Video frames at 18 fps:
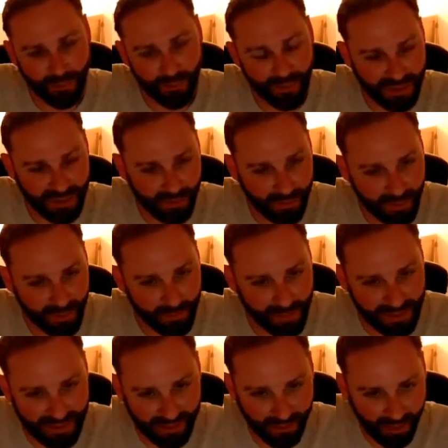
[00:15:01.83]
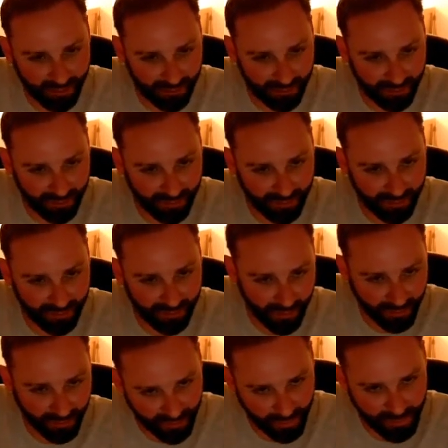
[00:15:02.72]
it puts them in
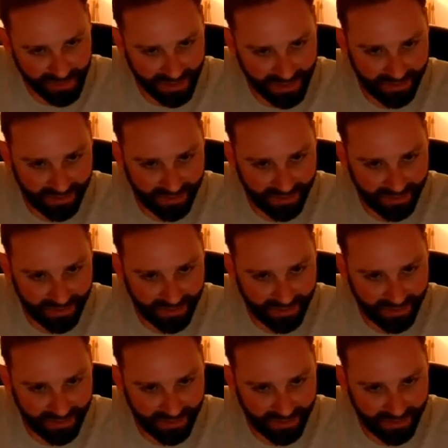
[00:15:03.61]
overprotect.